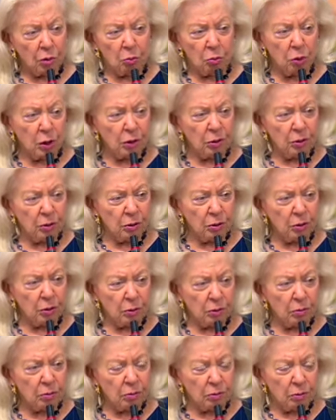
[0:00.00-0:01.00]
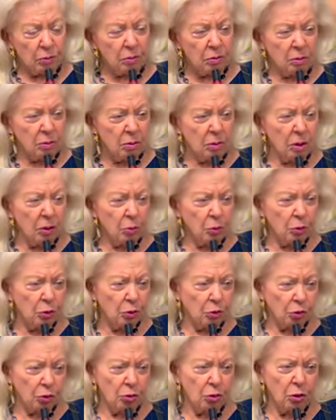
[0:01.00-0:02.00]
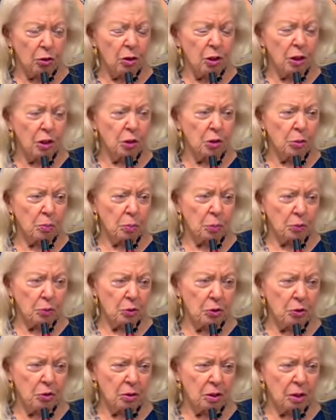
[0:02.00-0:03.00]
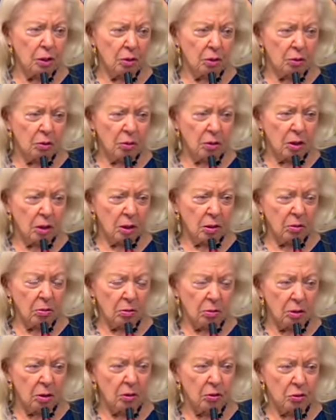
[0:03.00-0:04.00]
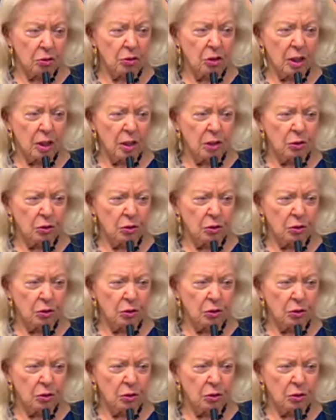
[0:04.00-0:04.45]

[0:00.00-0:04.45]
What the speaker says: whether they reached the 90% that they say